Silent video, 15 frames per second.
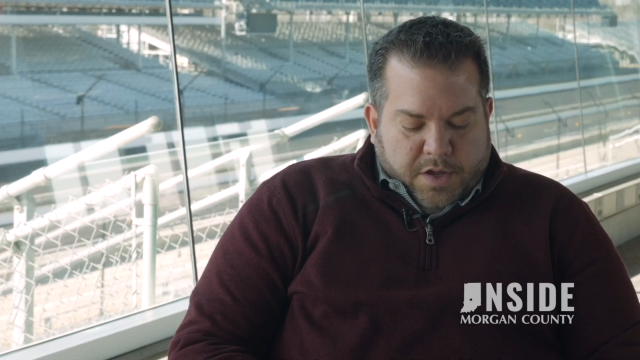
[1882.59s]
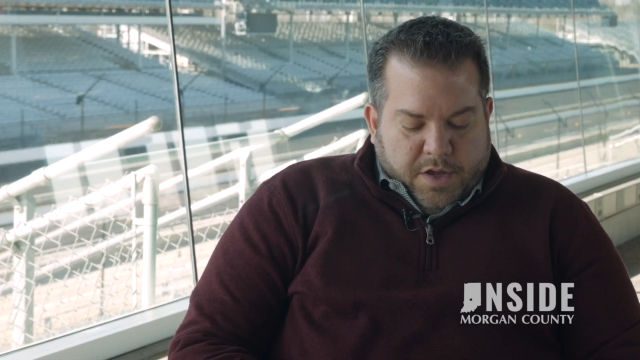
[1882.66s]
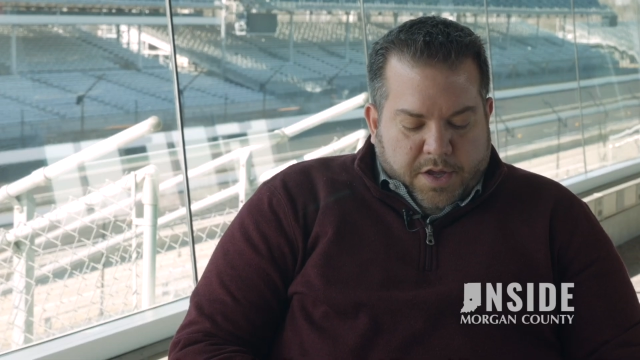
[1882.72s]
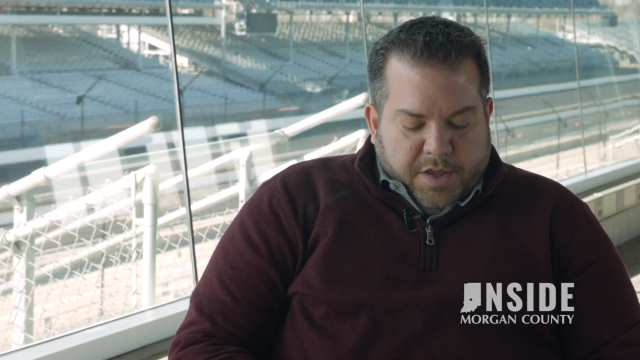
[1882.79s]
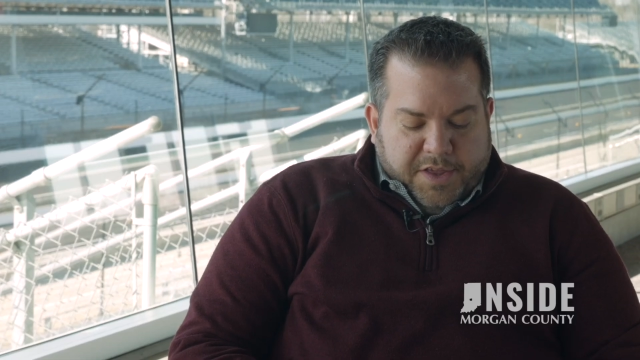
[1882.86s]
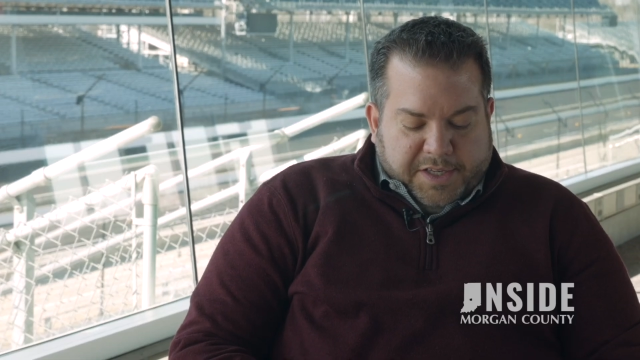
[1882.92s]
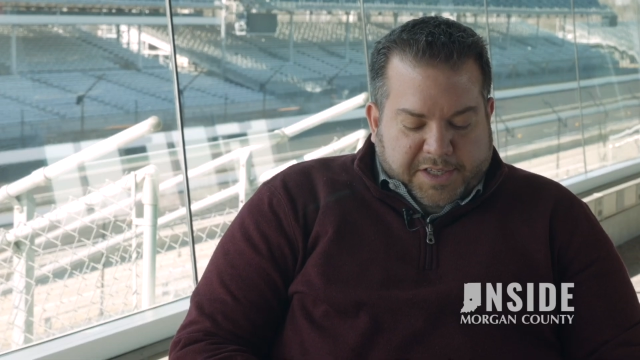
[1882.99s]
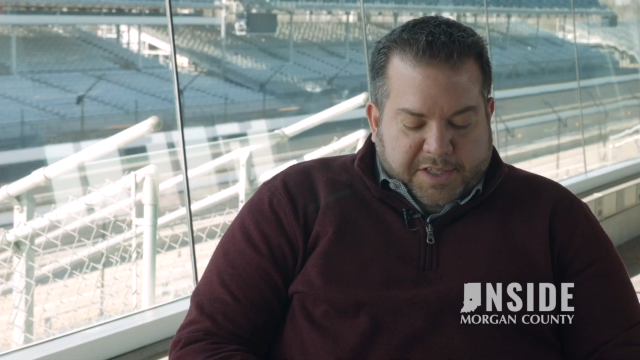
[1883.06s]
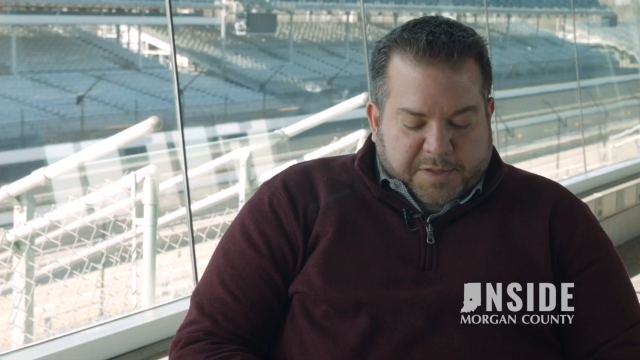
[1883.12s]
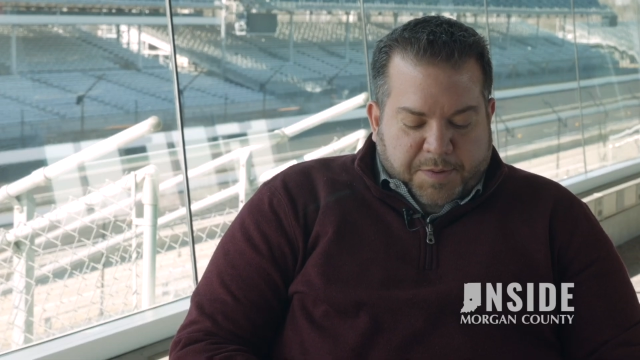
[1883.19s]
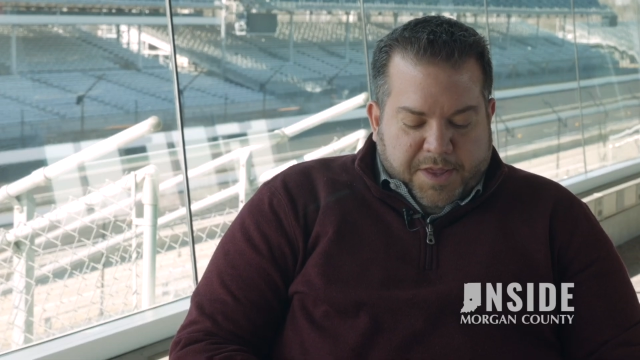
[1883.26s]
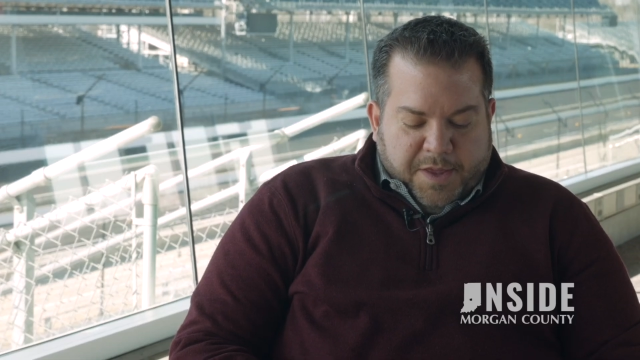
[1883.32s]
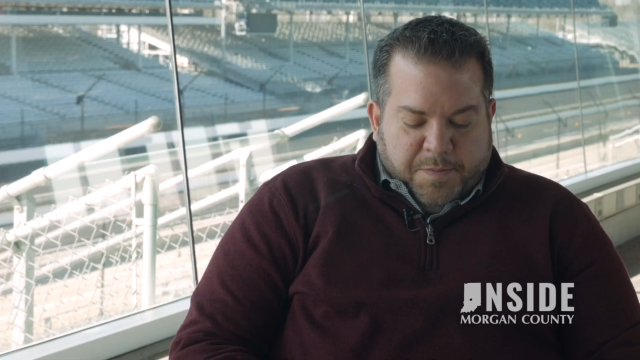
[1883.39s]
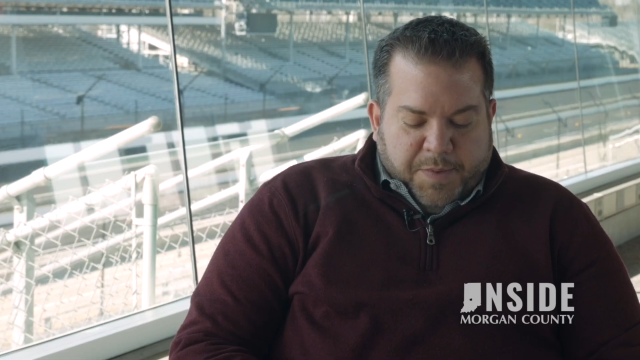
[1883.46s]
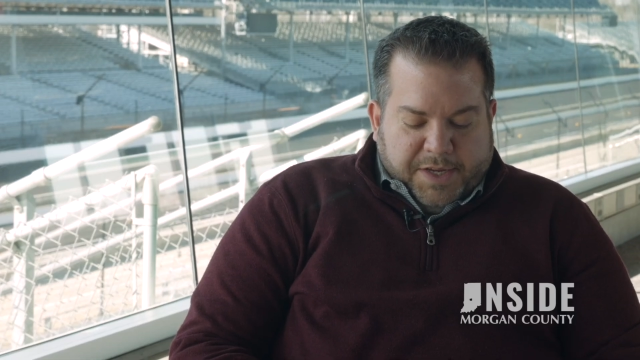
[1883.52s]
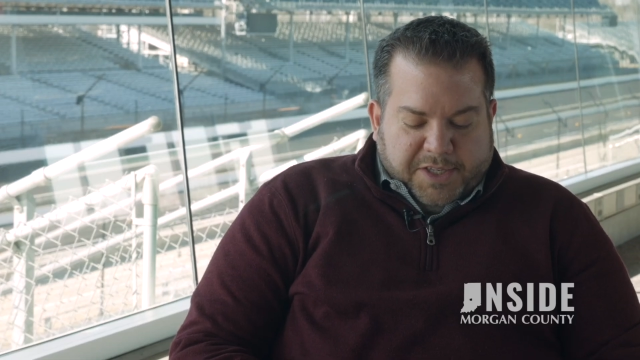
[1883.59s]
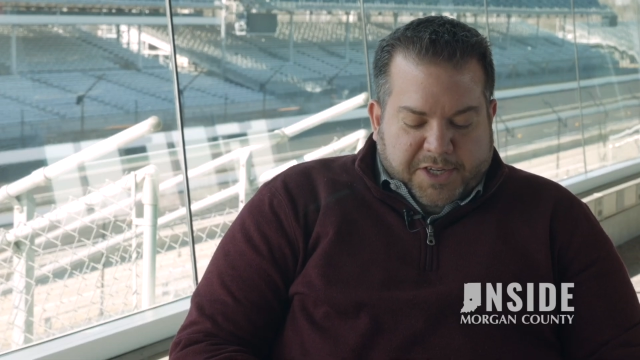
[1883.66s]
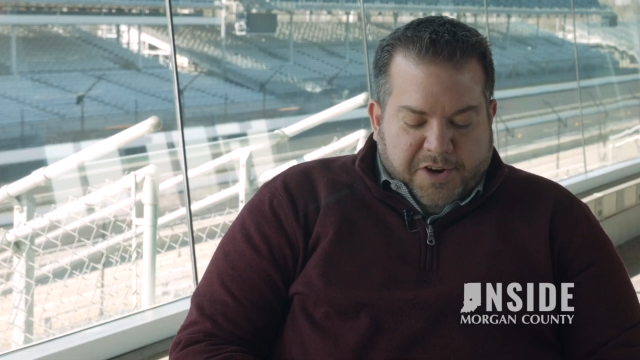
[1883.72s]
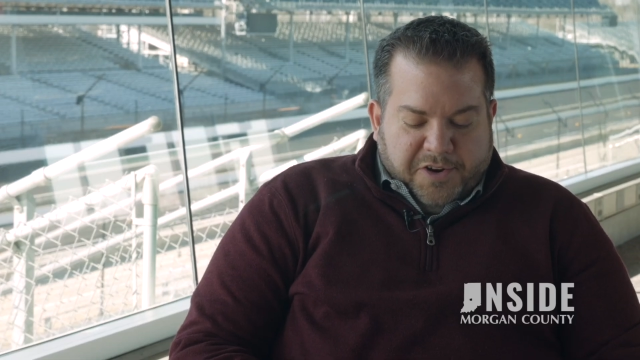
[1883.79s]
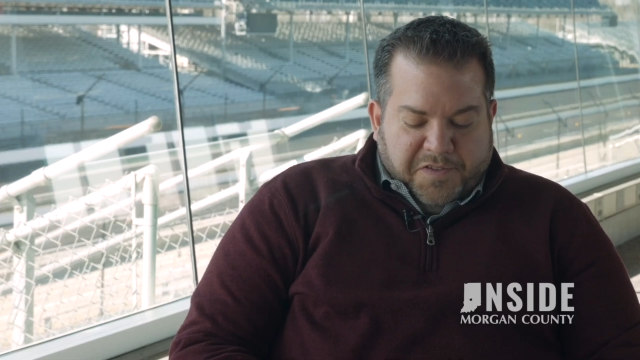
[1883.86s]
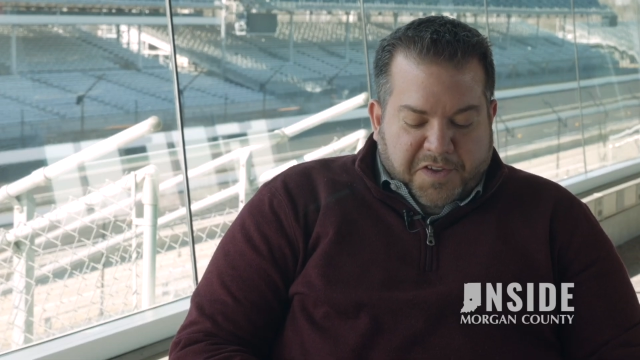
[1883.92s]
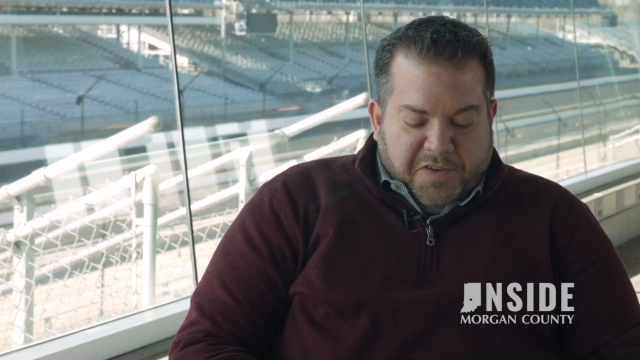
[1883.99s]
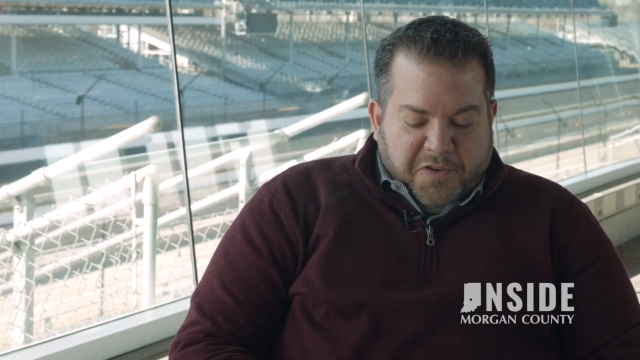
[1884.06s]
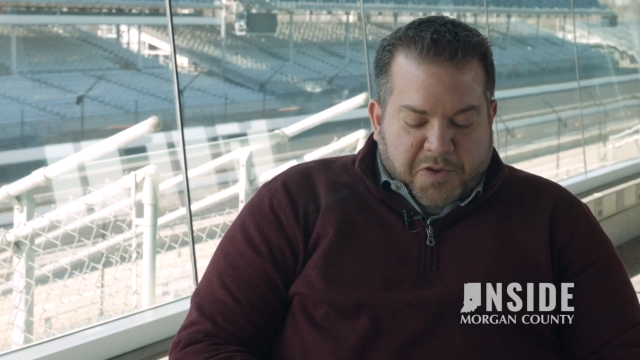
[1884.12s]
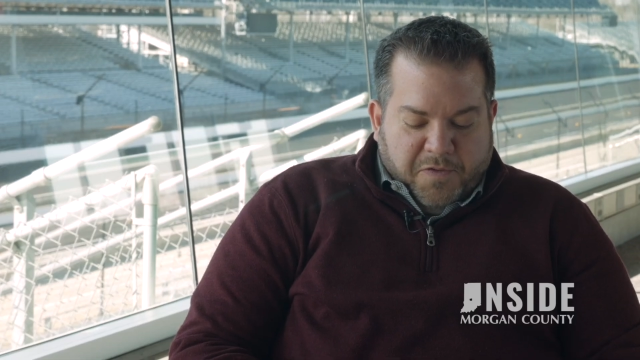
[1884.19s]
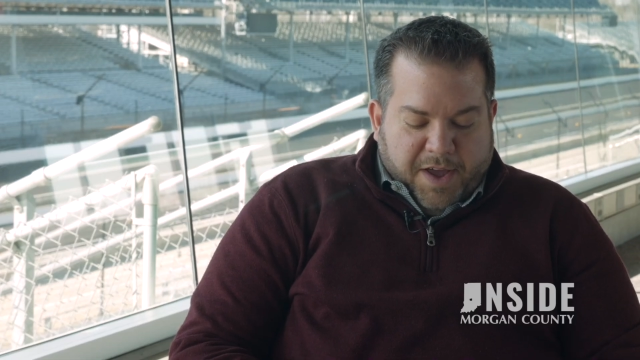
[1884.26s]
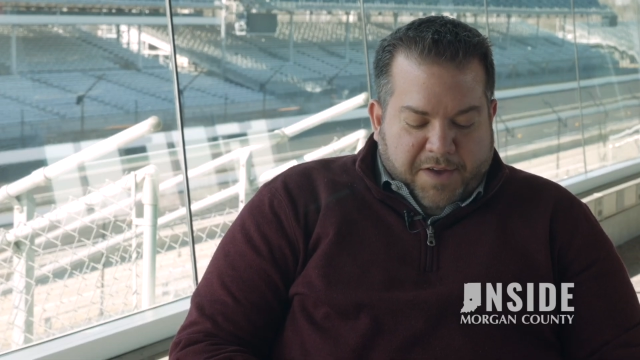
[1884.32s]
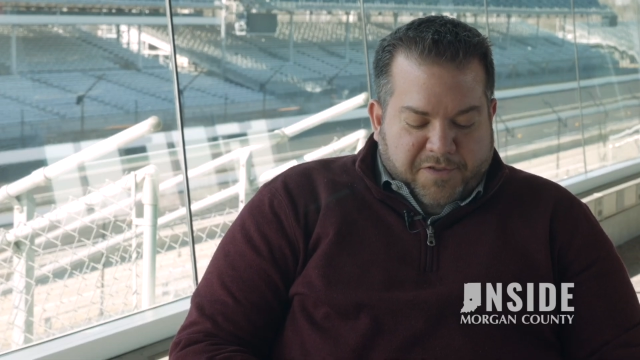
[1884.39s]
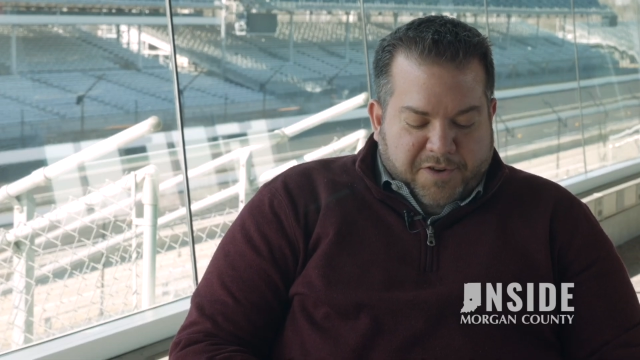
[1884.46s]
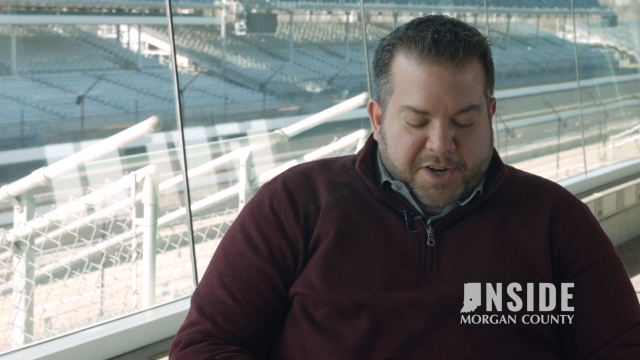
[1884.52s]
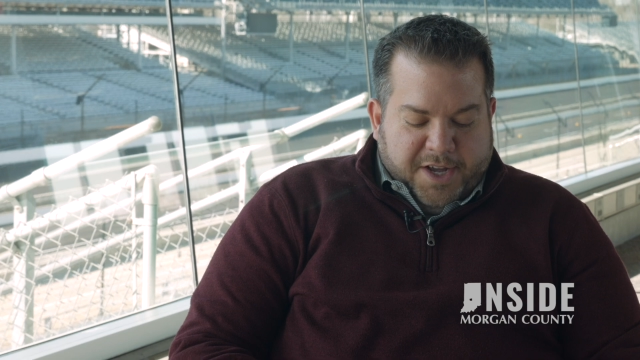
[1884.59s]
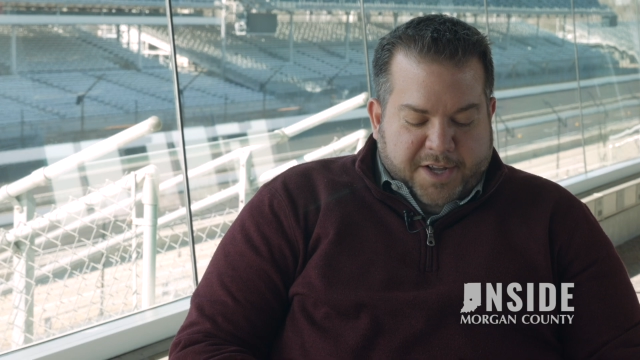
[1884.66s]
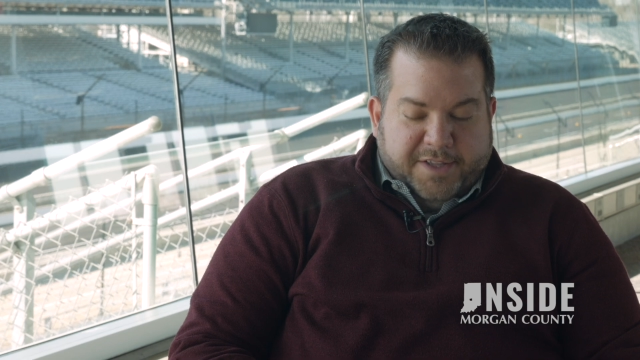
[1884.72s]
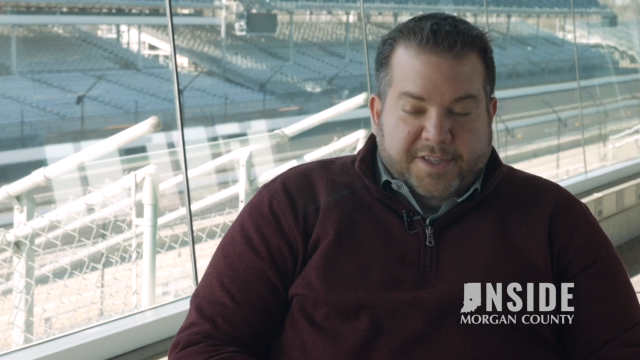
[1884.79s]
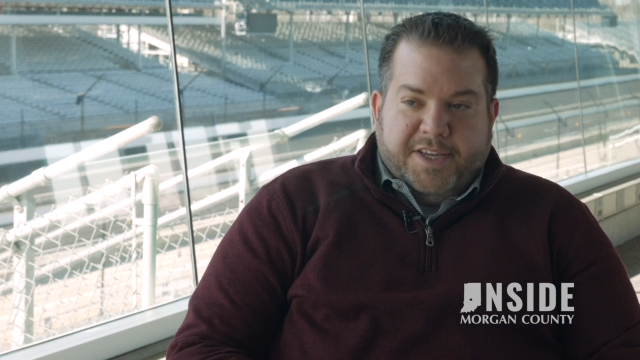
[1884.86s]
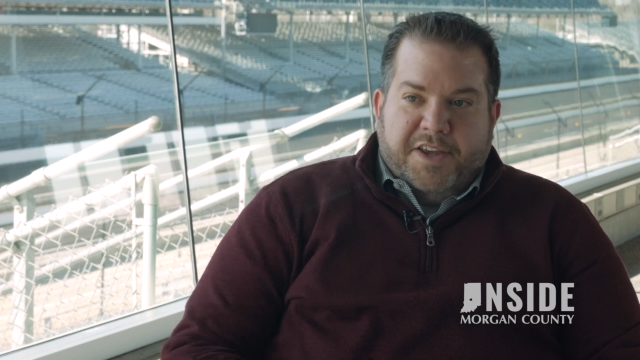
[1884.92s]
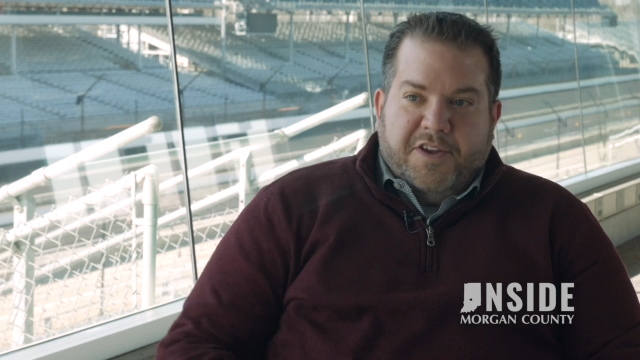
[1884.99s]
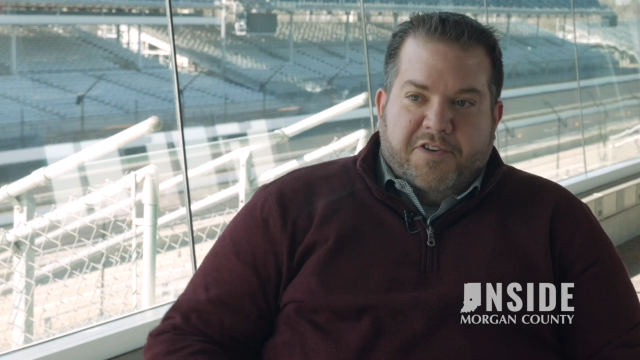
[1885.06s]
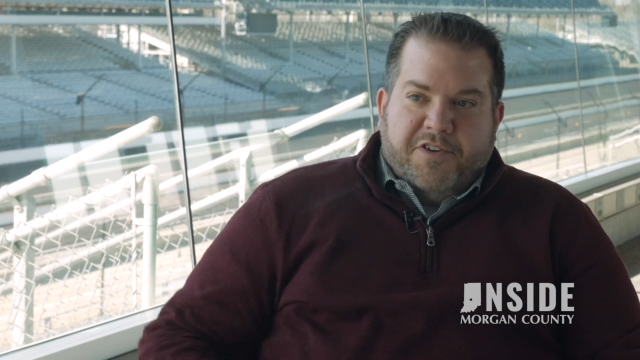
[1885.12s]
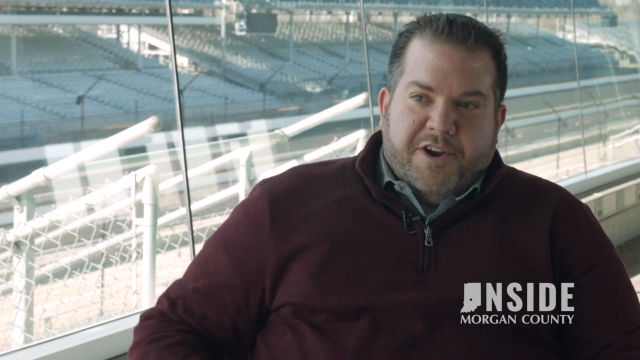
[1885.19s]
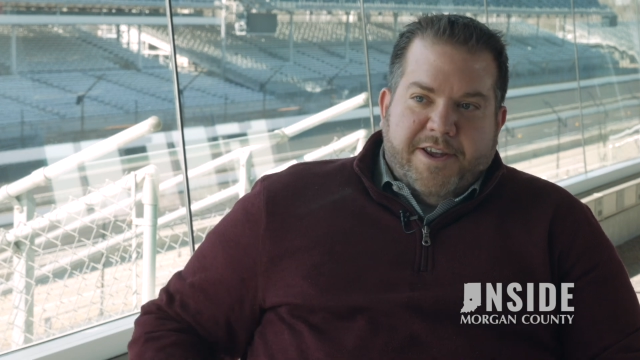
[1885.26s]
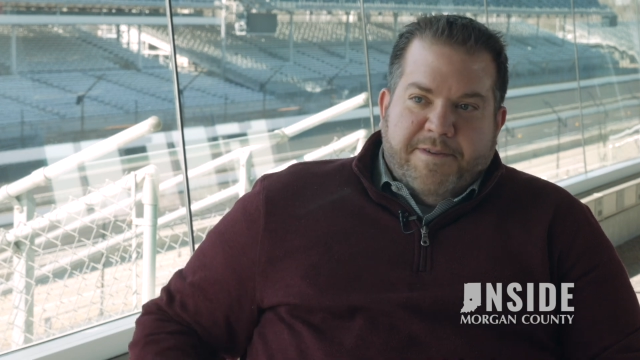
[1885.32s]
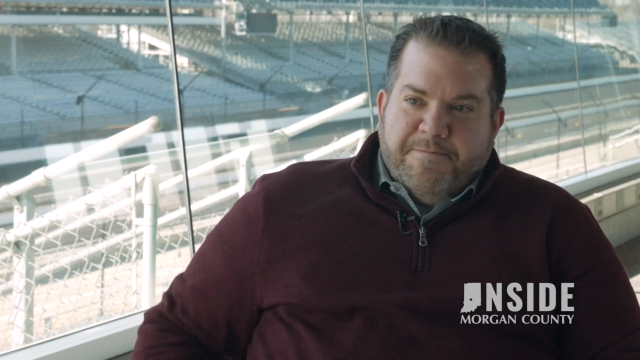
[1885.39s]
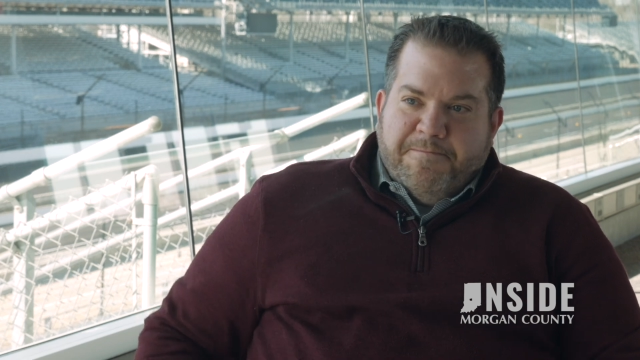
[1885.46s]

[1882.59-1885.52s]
This has been the best interview you've ever done. Say you agree?